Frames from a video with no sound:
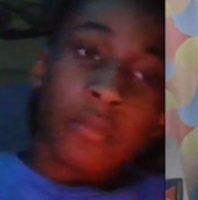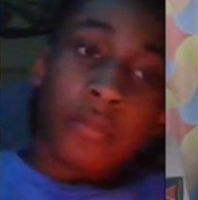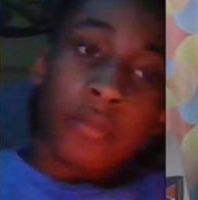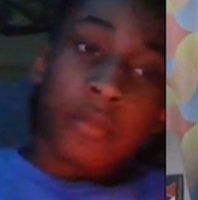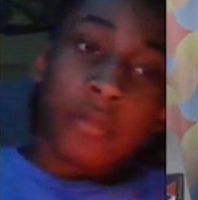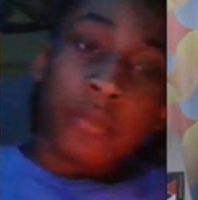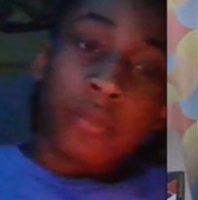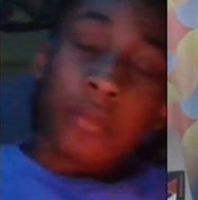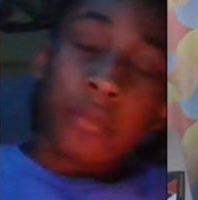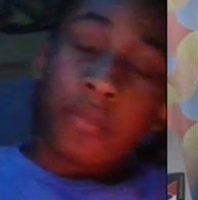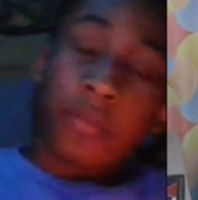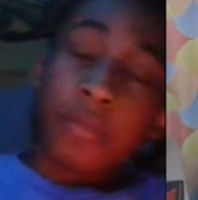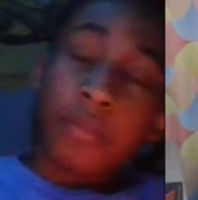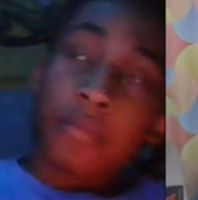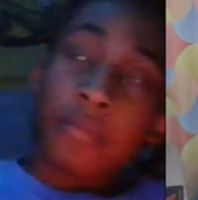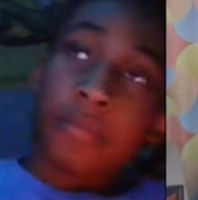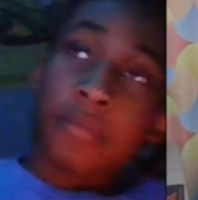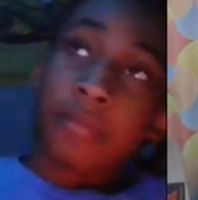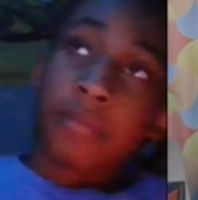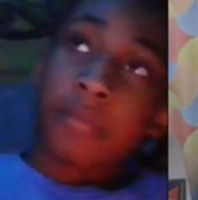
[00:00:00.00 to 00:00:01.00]

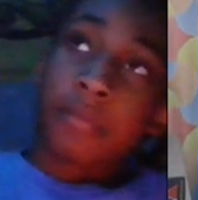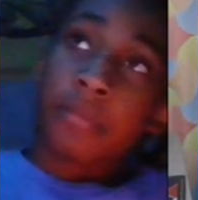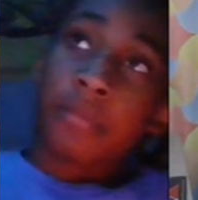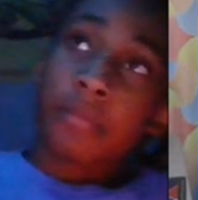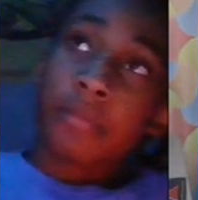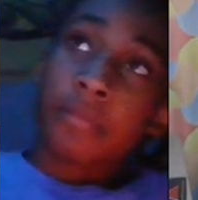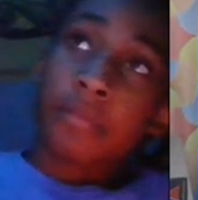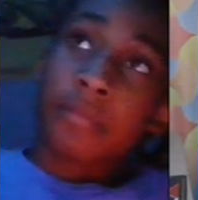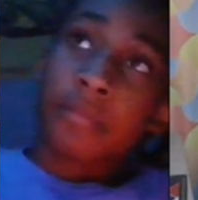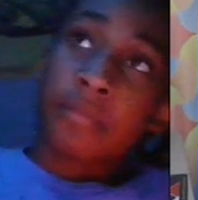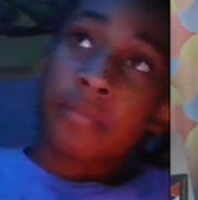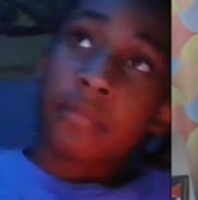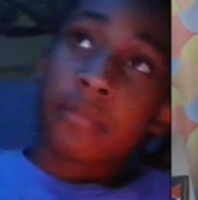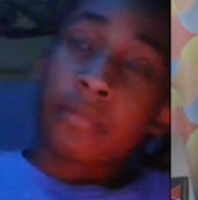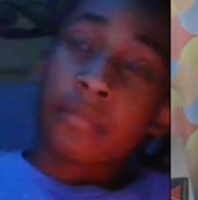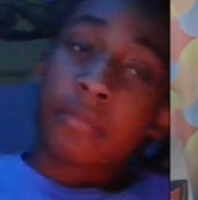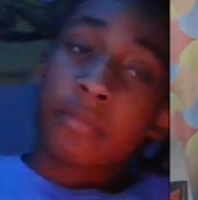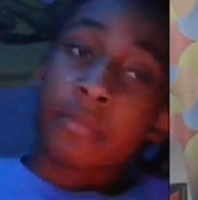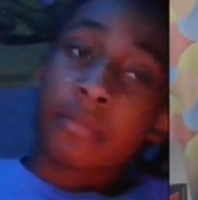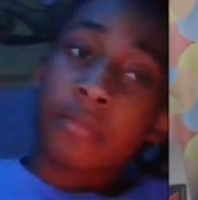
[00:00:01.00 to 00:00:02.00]

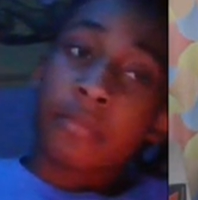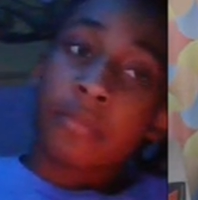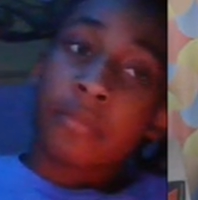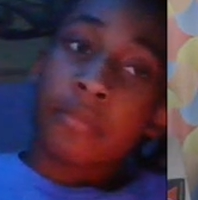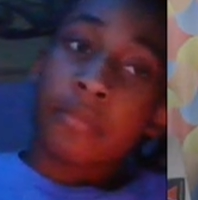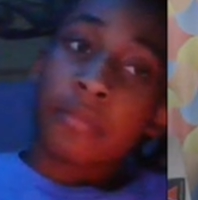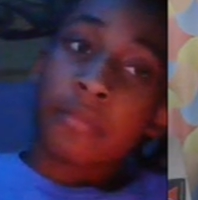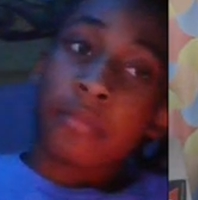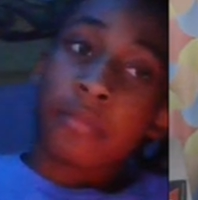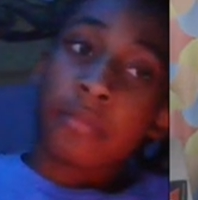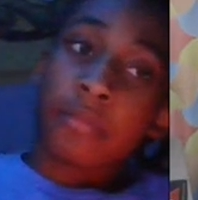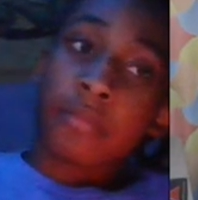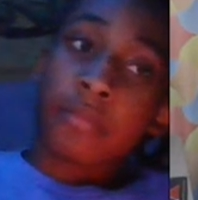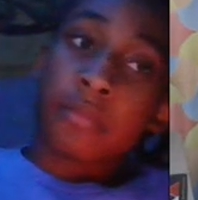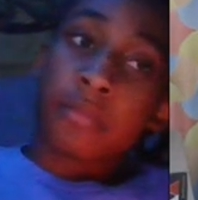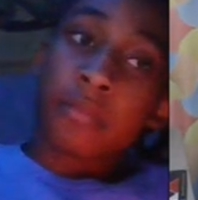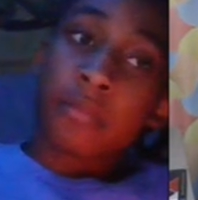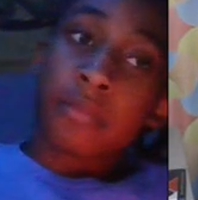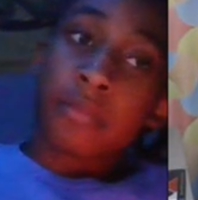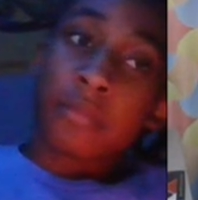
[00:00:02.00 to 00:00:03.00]

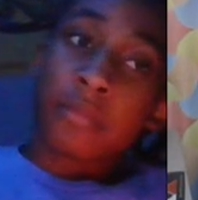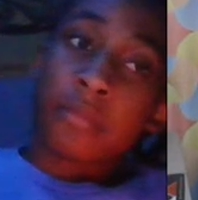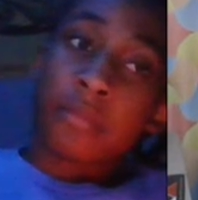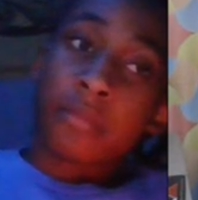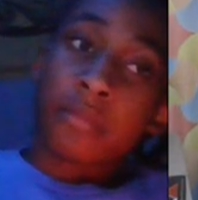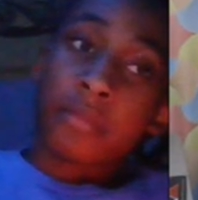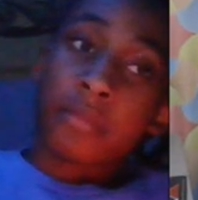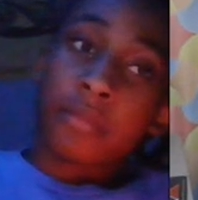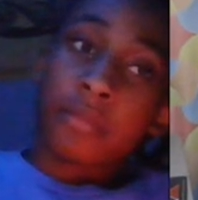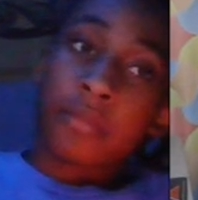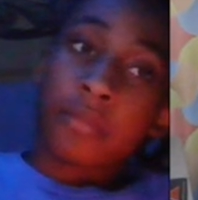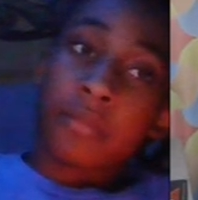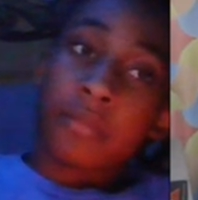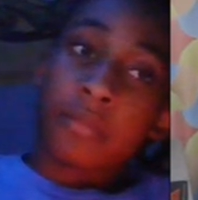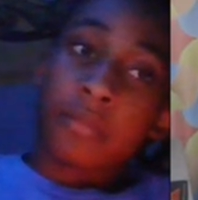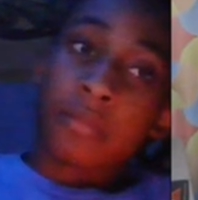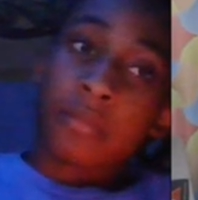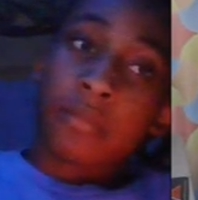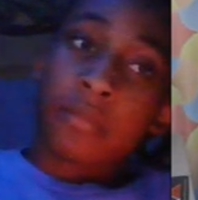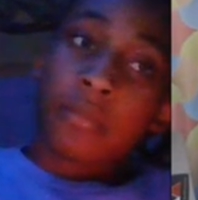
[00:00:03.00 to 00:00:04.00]

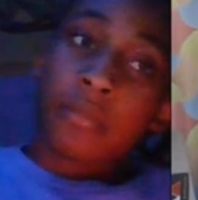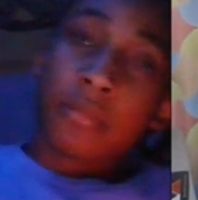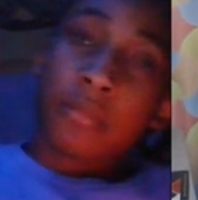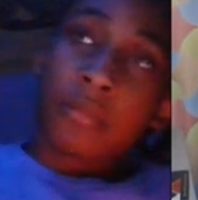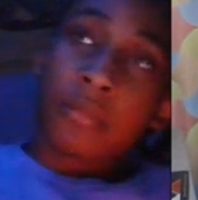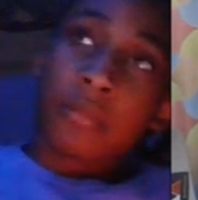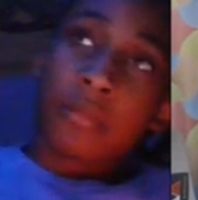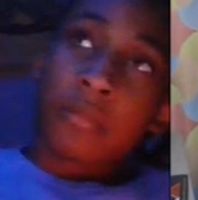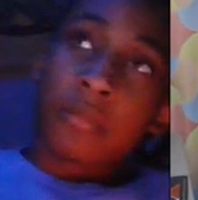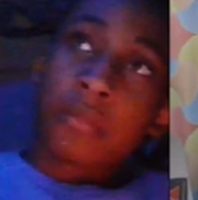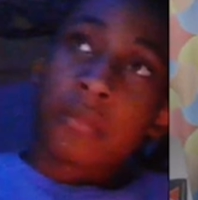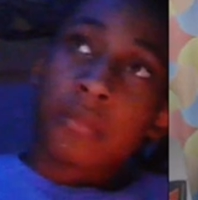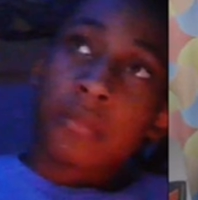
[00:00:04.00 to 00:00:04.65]
The person shown says nothing.